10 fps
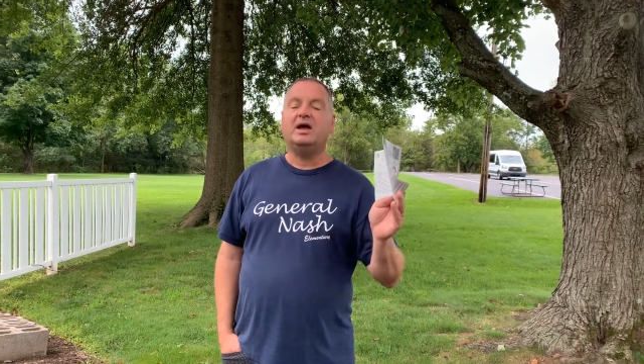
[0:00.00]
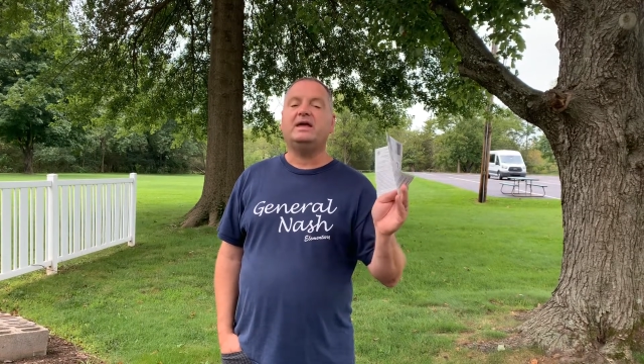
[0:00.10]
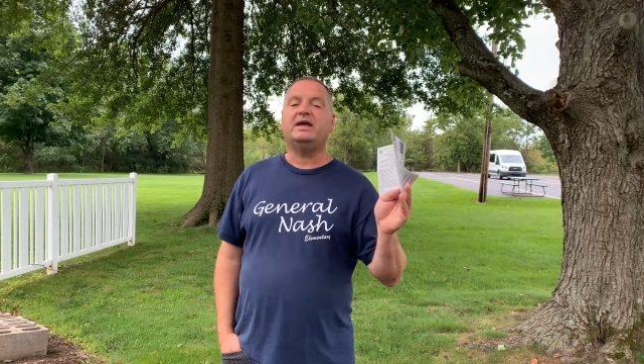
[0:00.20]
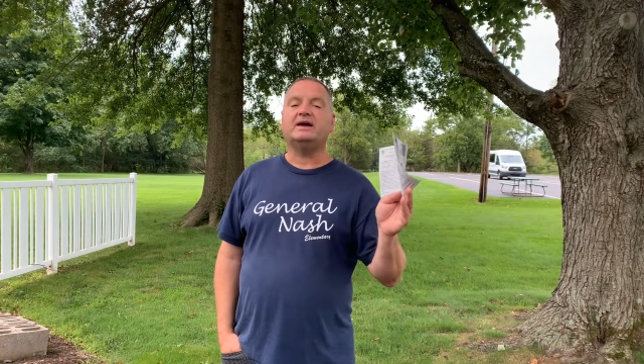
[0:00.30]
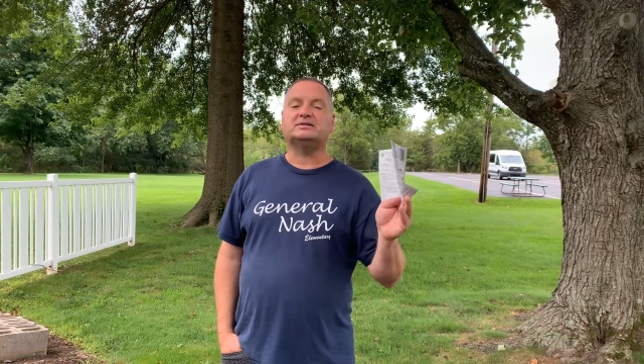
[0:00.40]

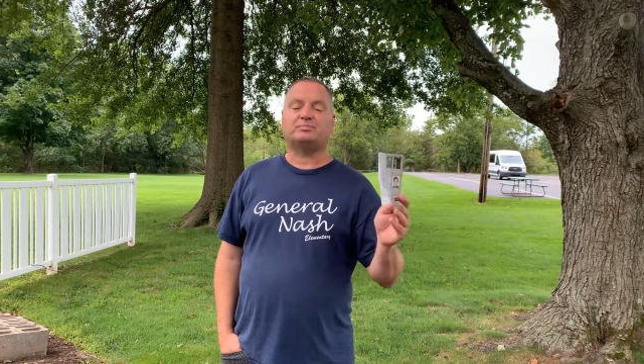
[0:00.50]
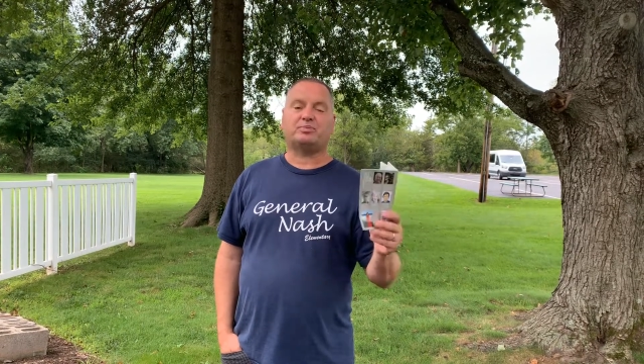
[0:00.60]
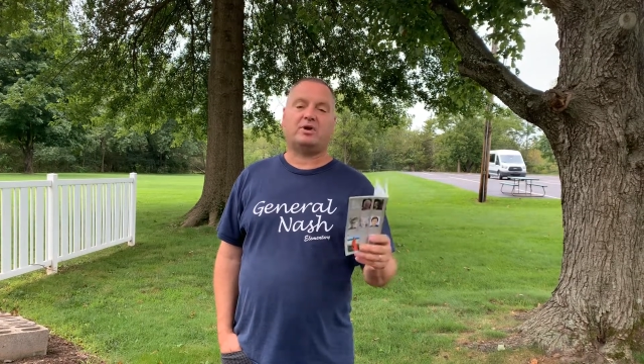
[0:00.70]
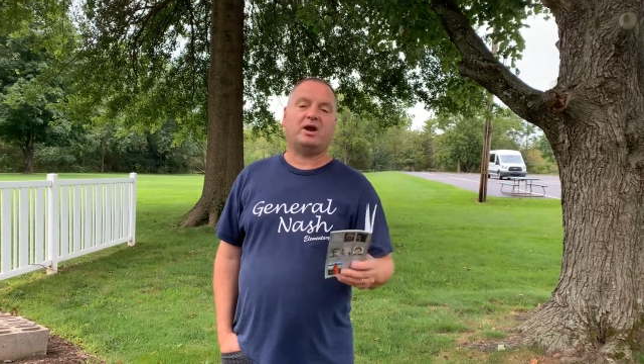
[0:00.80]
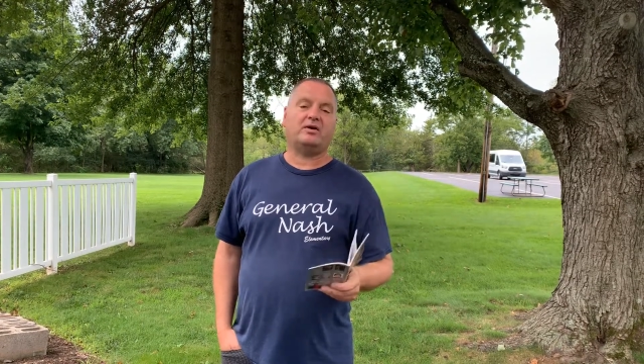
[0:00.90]
He has a
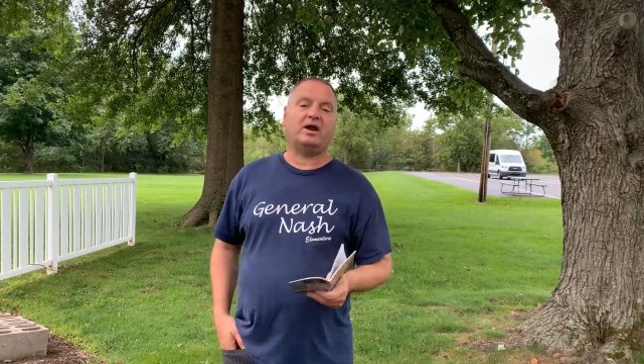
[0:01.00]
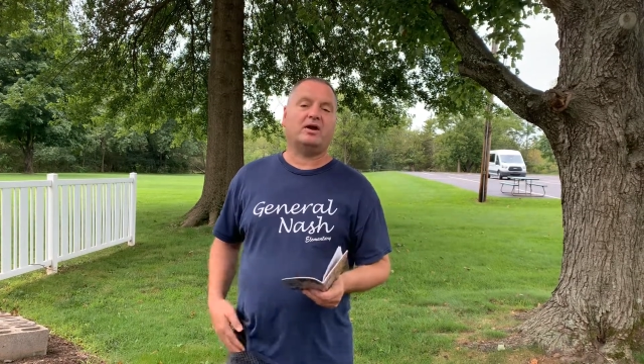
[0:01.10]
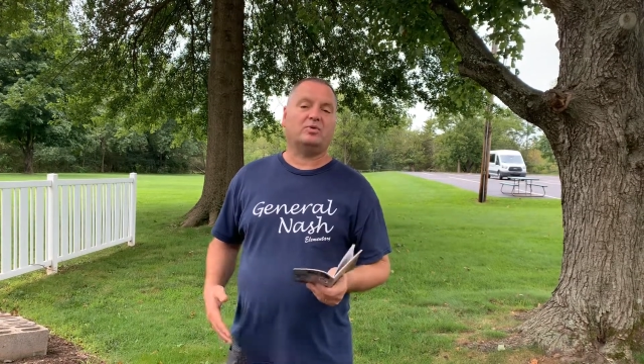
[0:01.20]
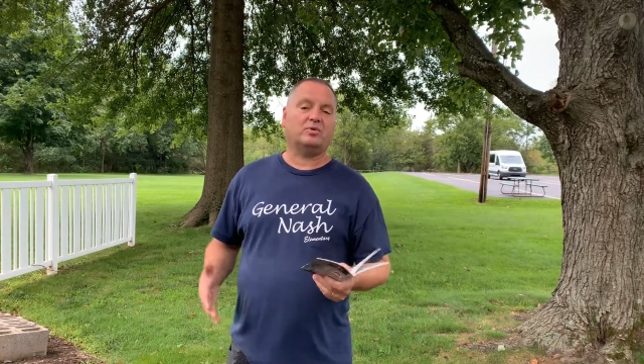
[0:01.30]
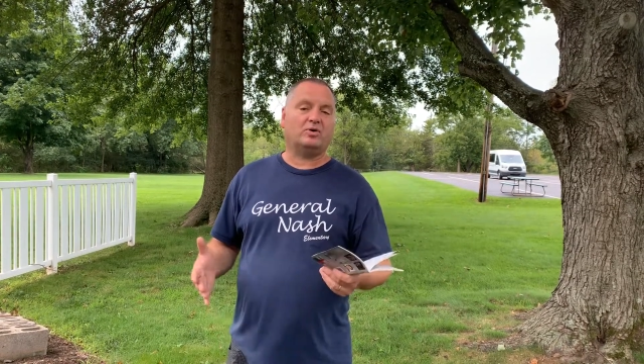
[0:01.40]
prayer
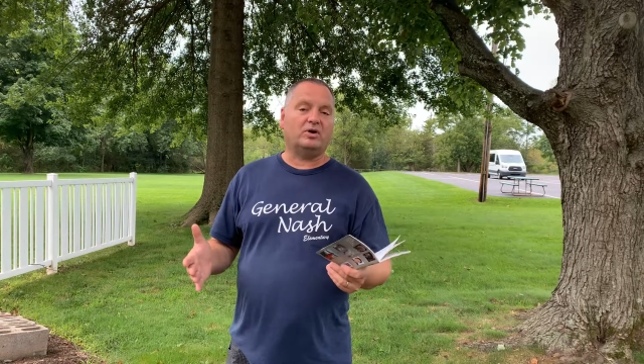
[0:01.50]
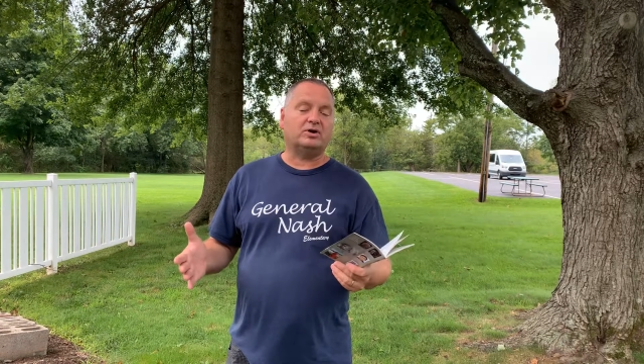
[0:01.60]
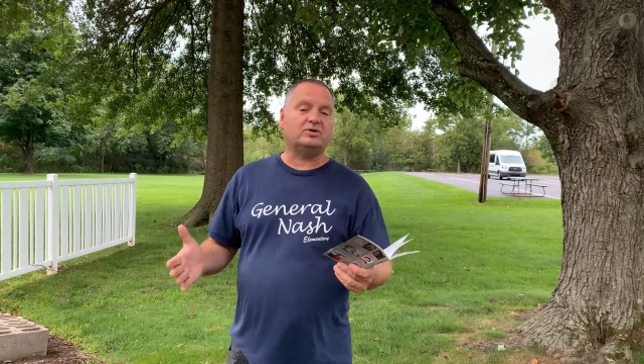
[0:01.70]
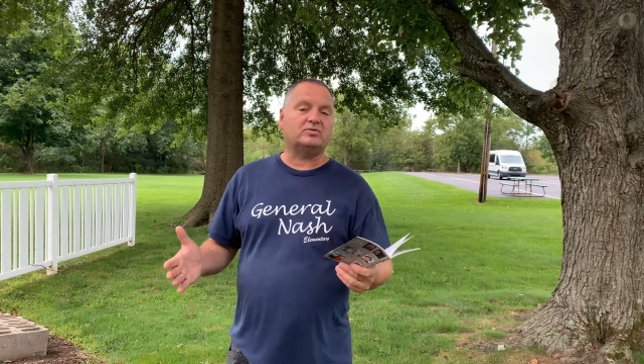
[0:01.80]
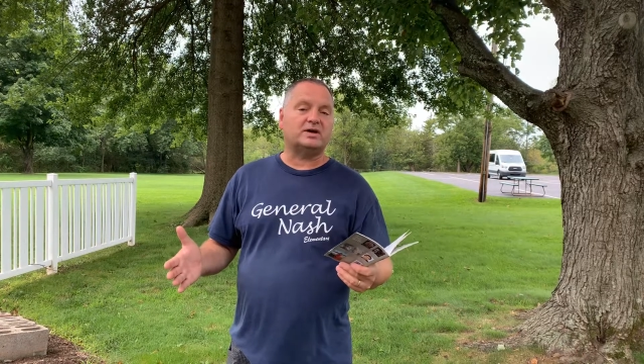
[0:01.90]
here, and we're
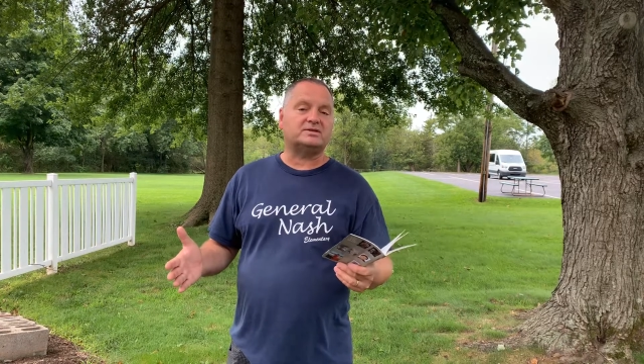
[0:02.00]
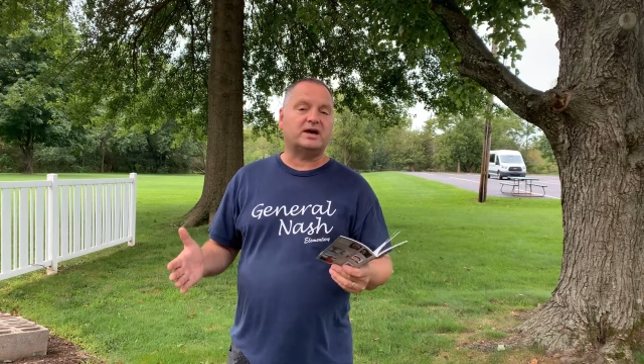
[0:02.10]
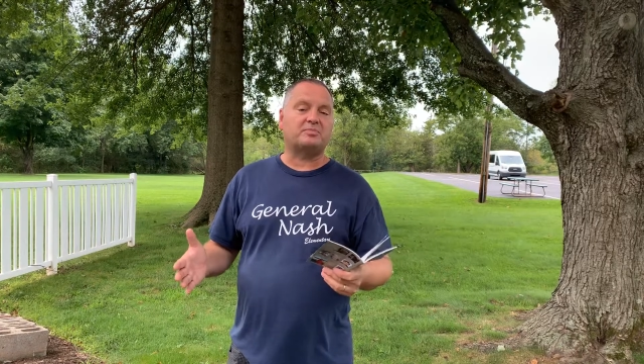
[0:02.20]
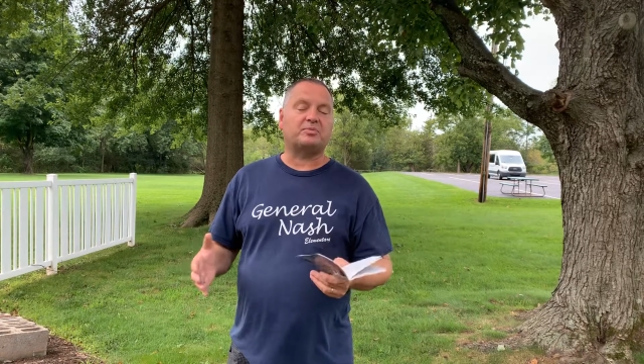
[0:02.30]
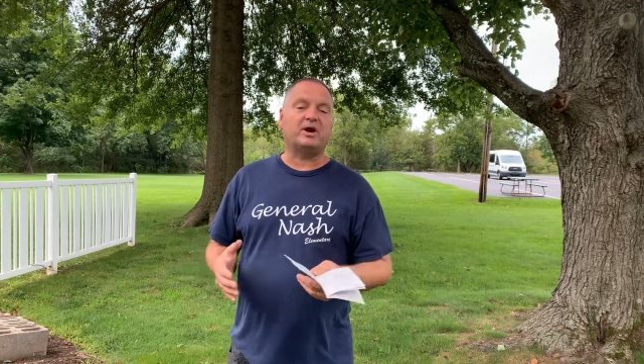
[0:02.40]
going to address
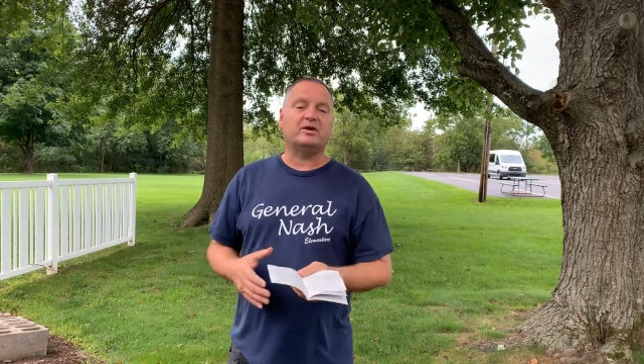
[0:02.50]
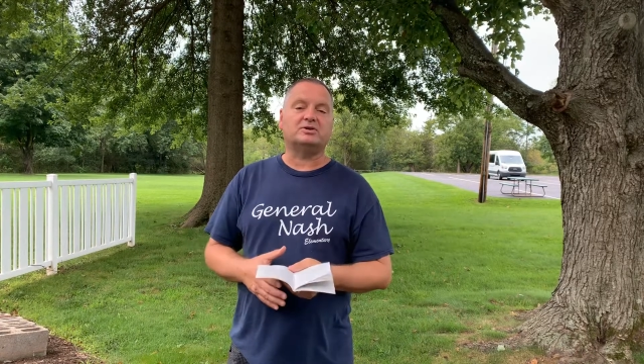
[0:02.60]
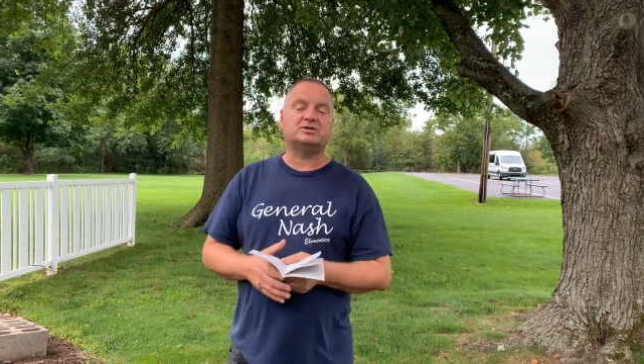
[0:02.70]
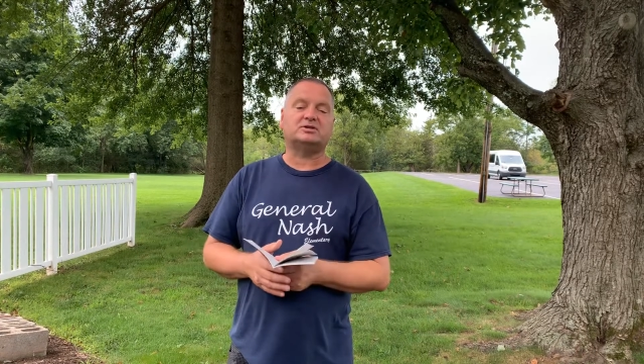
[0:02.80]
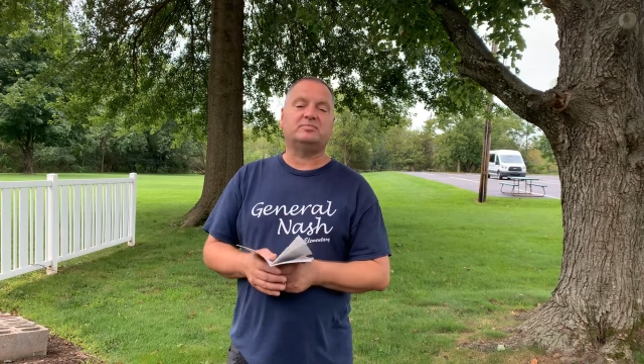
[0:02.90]
that prayer
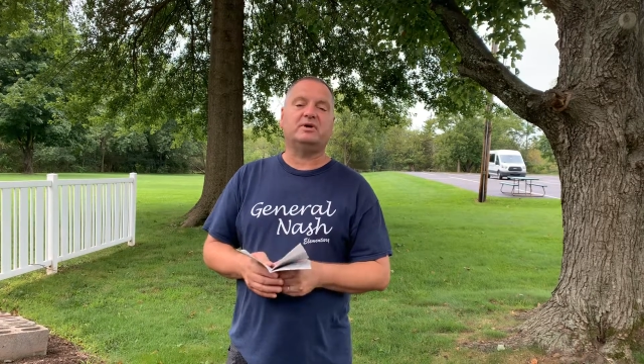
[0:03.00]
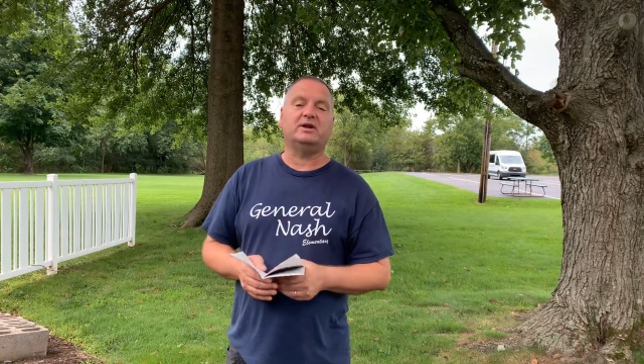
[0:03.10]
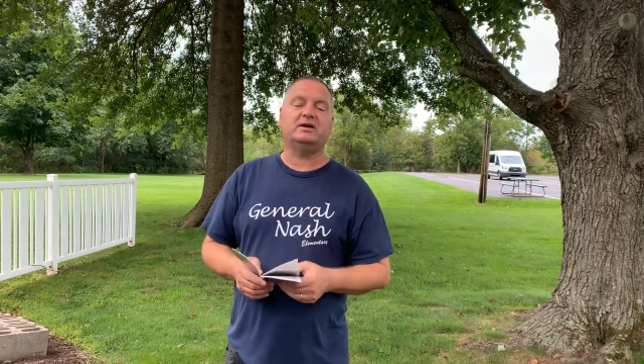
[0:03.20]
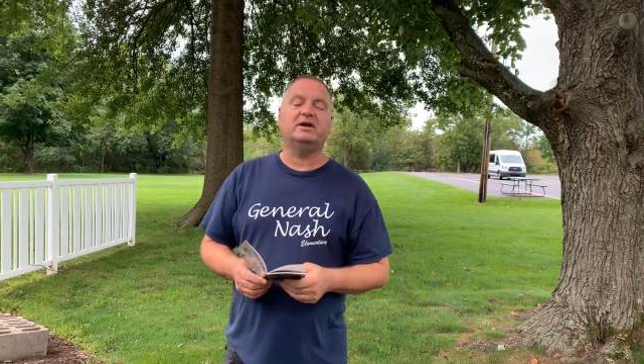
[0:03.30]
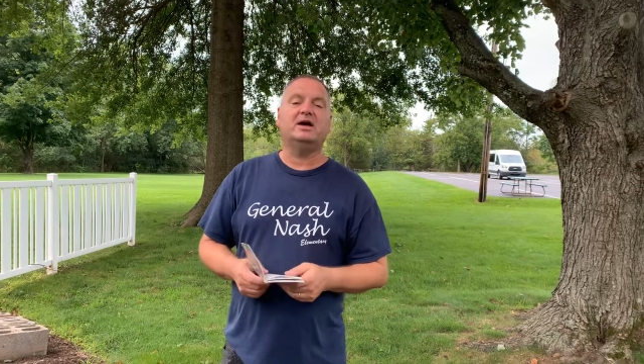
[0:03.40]
in just a minute,